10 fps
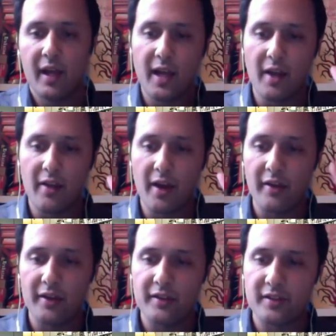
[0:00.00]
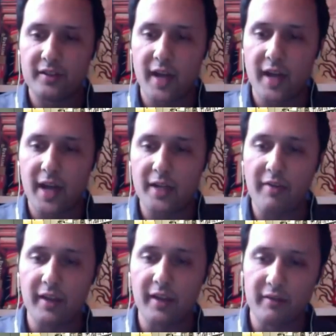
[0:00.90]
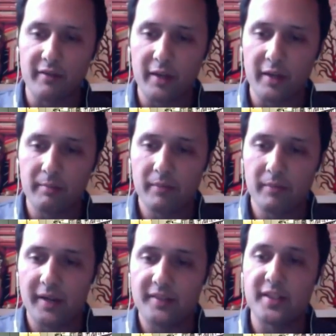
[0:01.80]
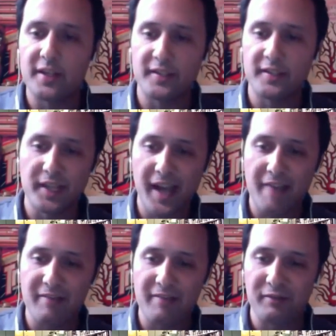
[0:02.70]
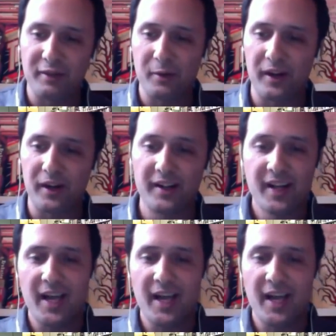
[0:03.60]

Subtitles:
and on the other side you have things that are very citizen-y heavy, if you will.